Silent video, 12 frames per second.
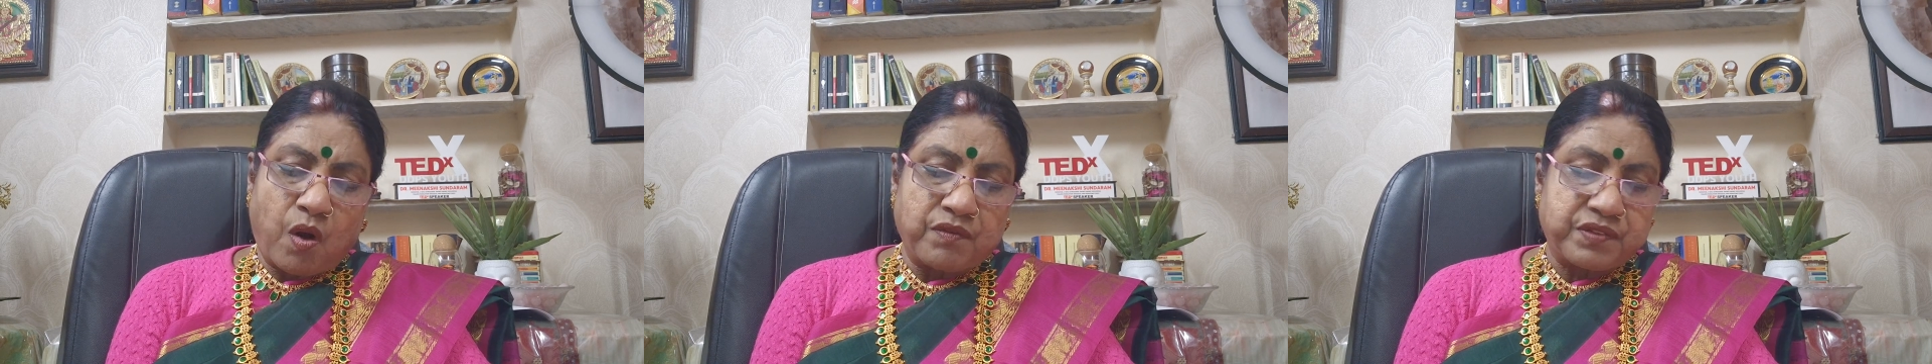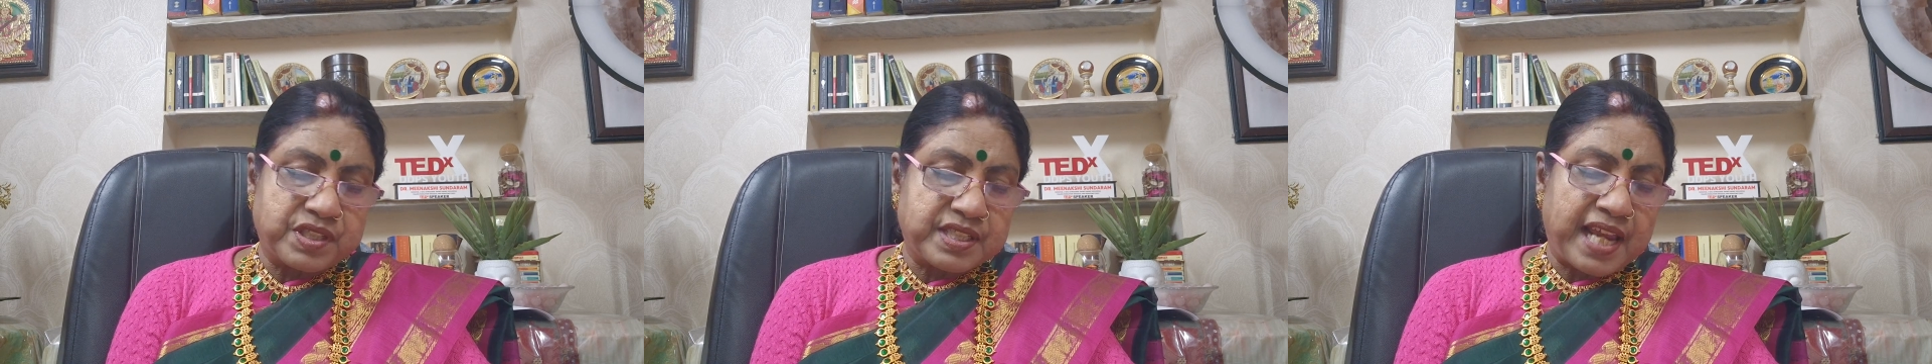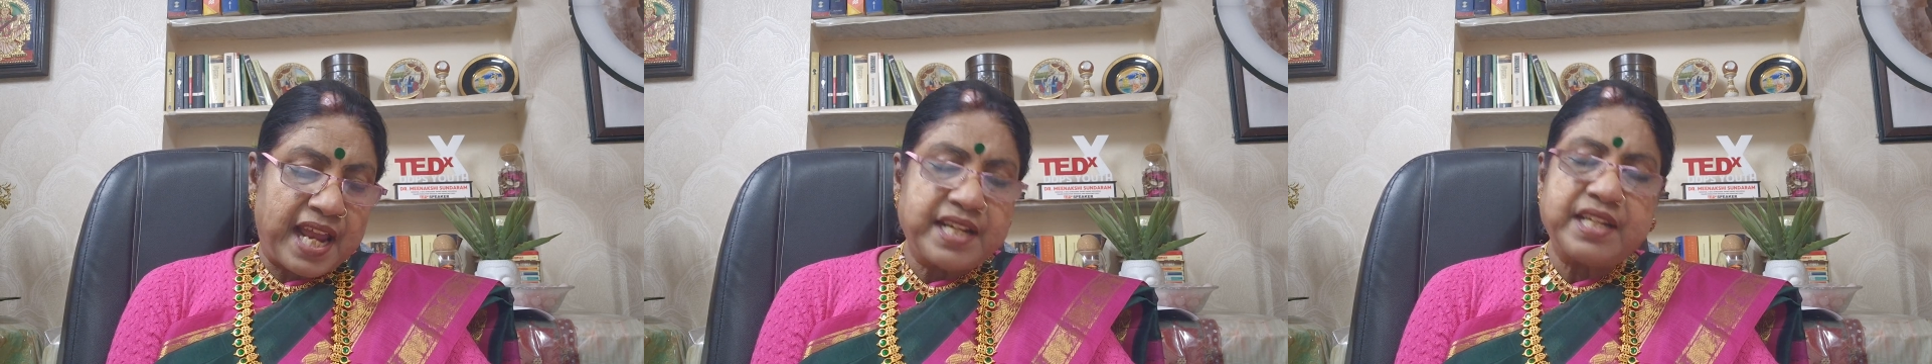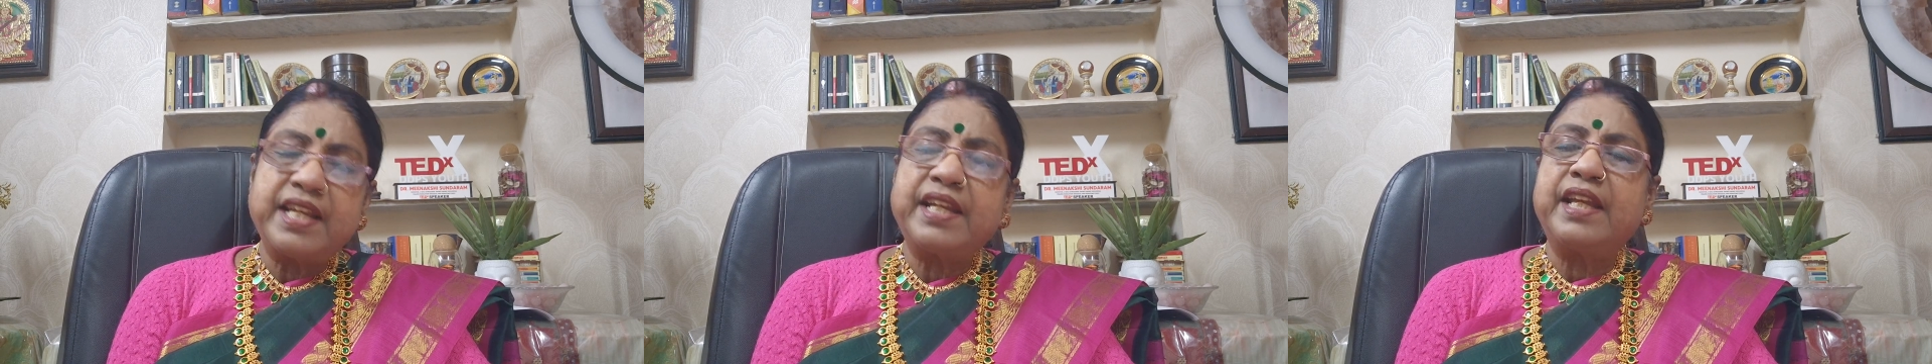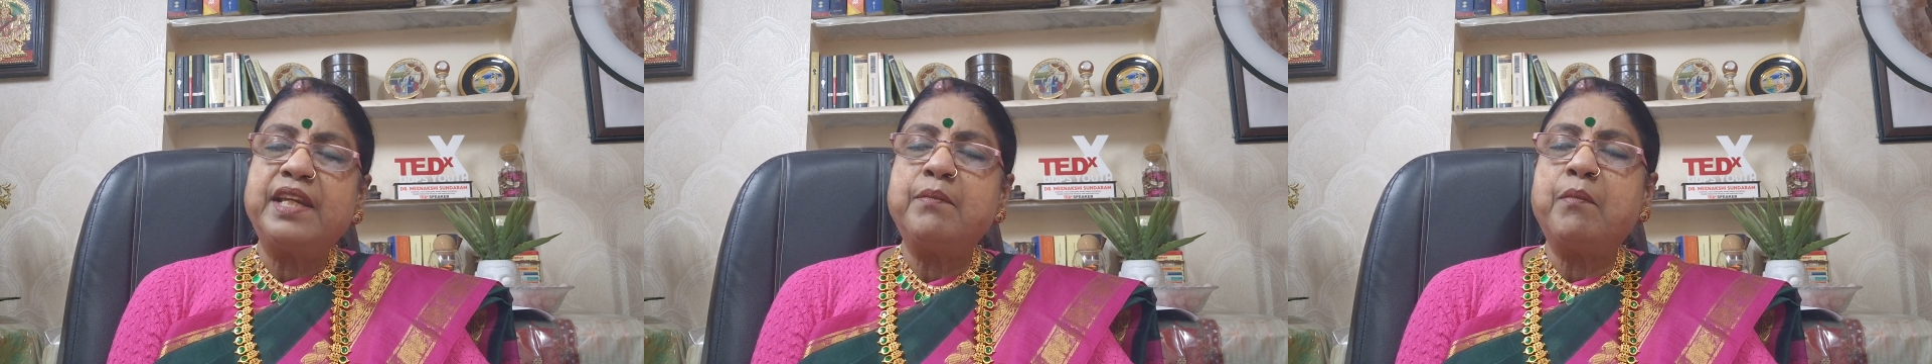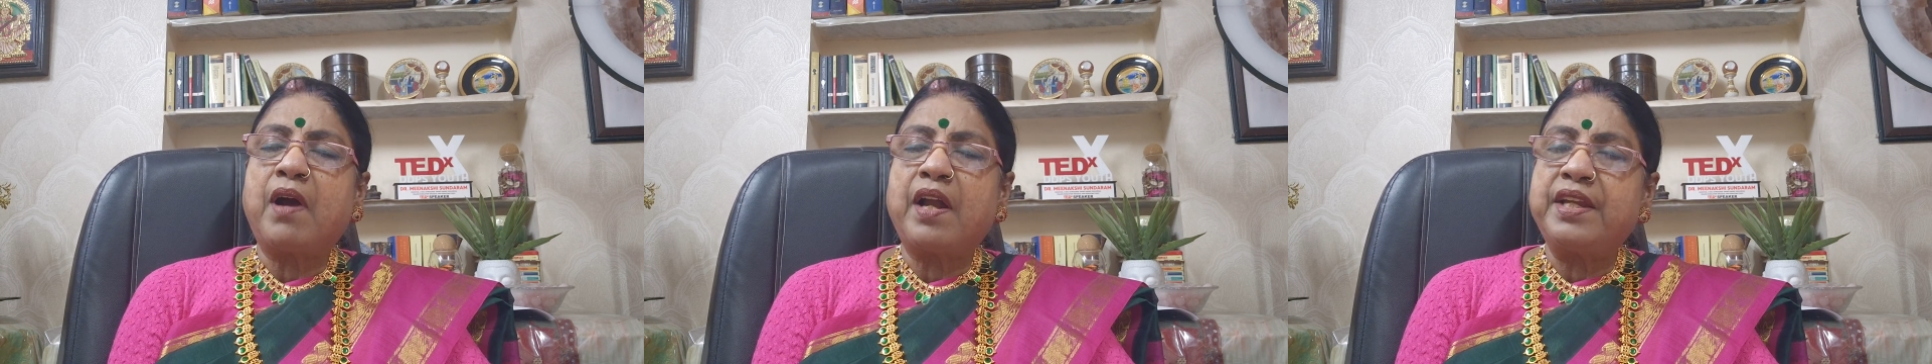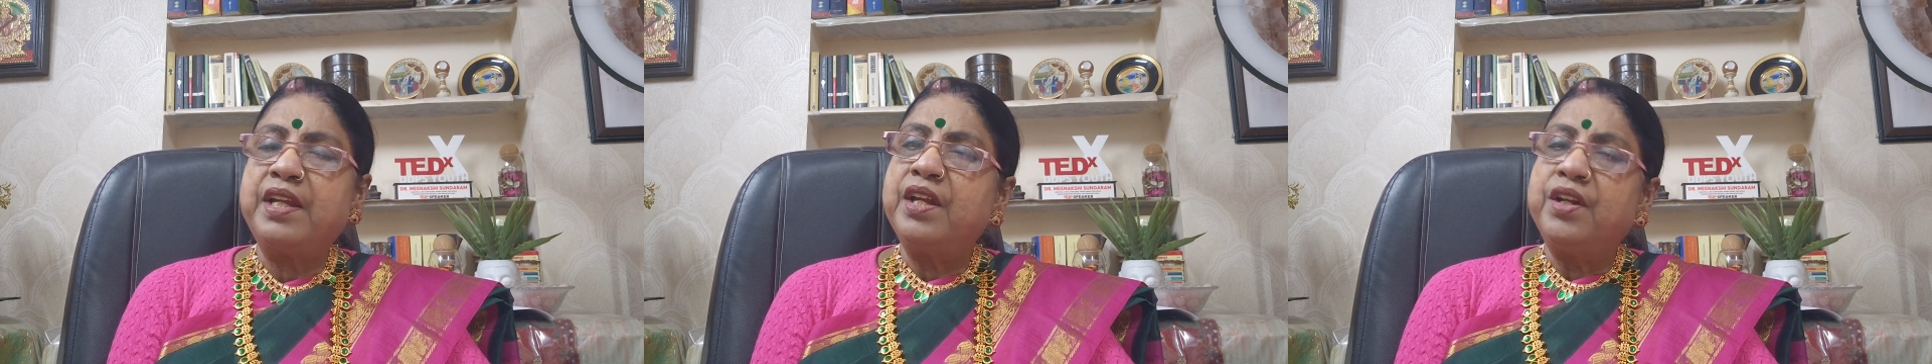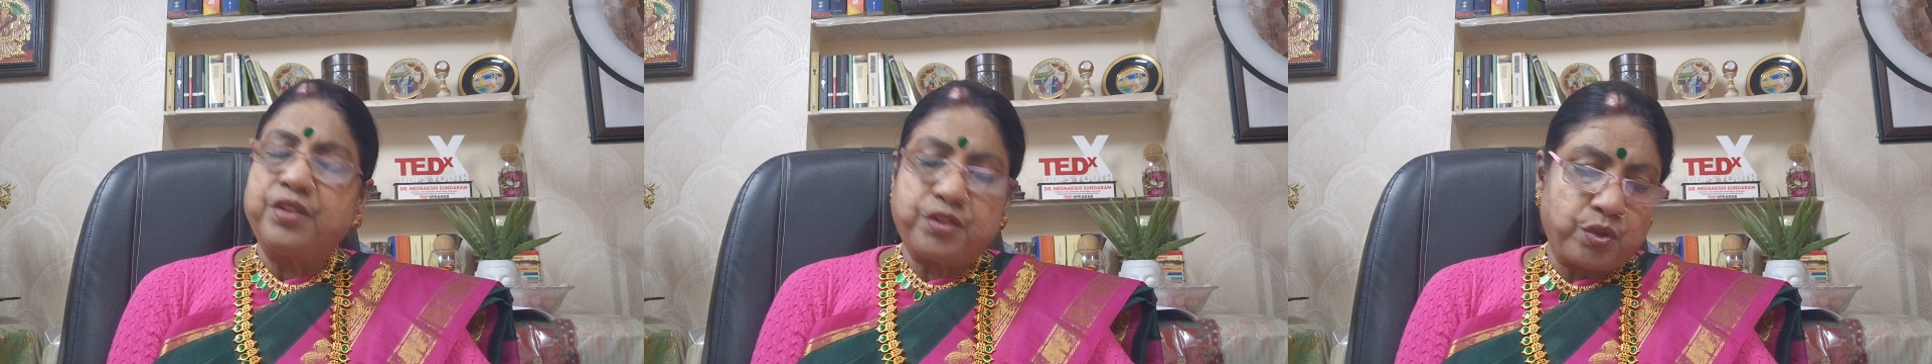of standing in my
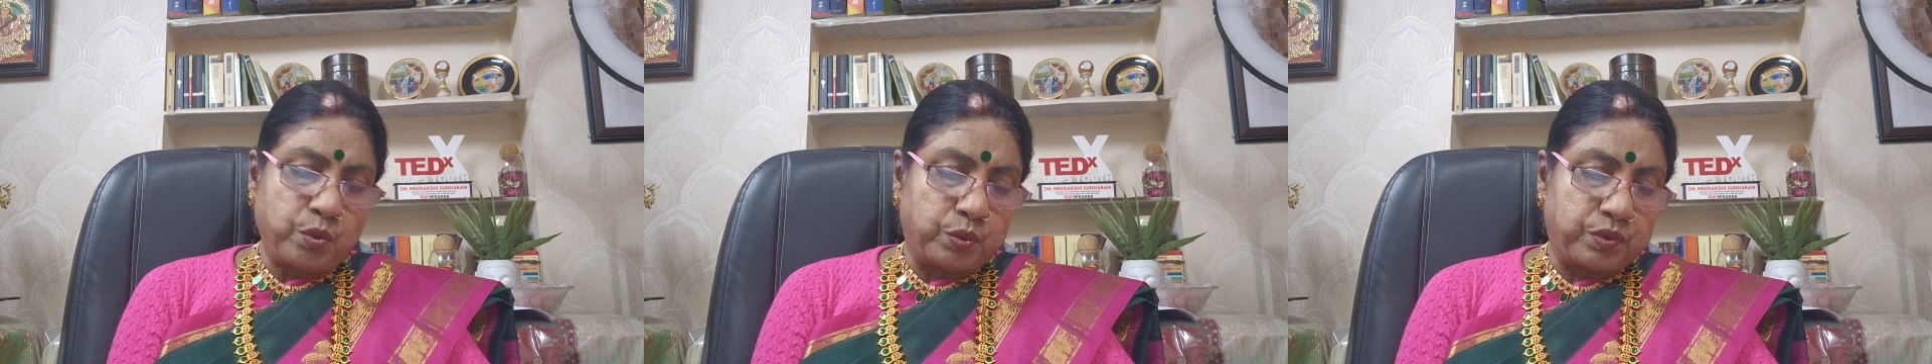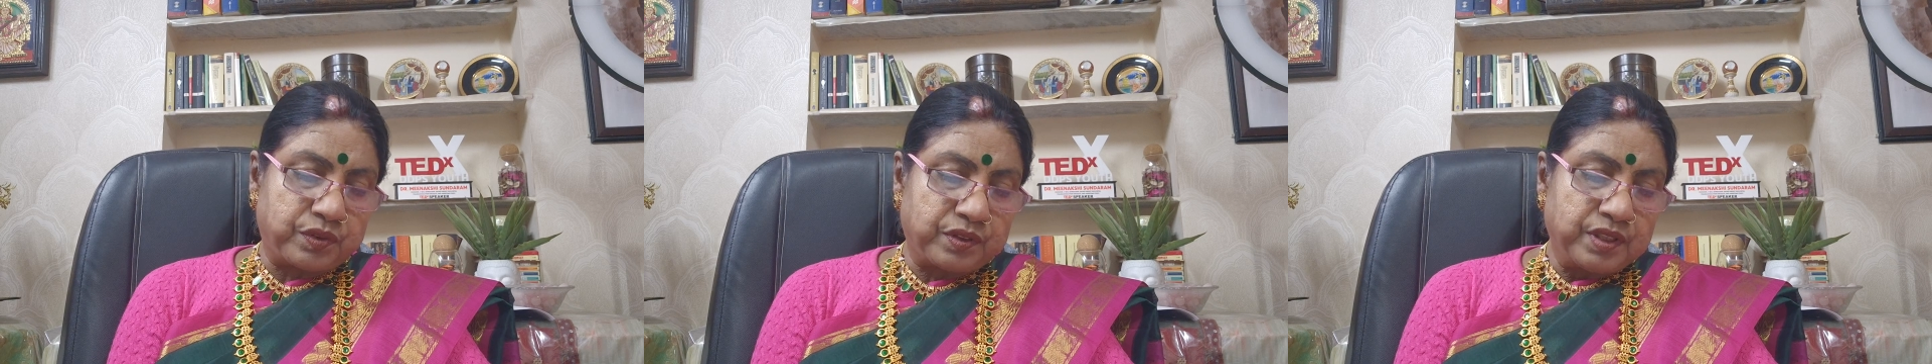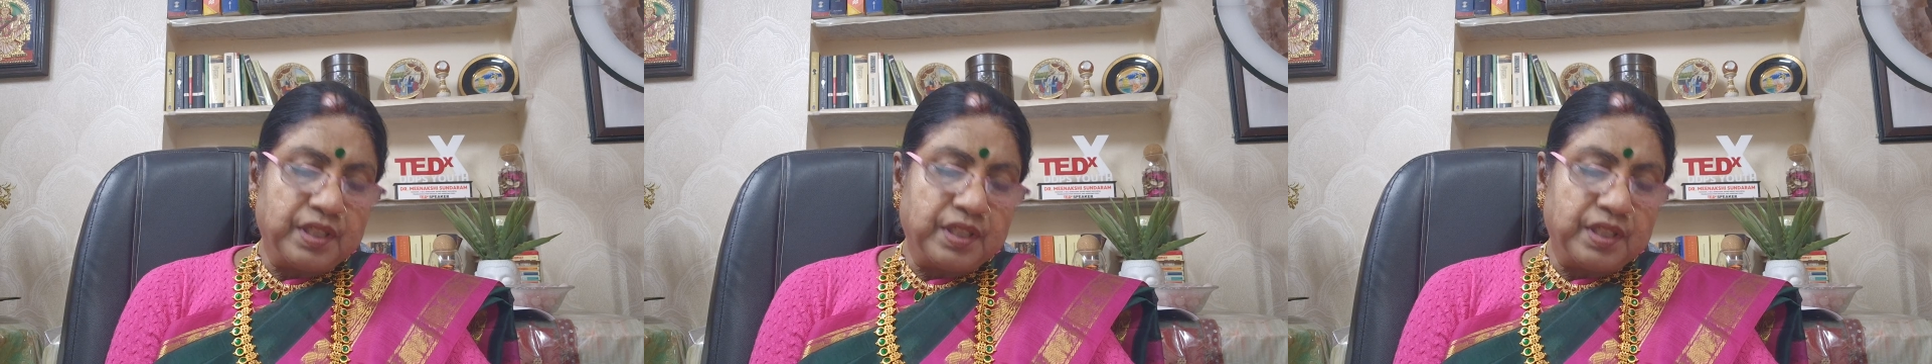truth.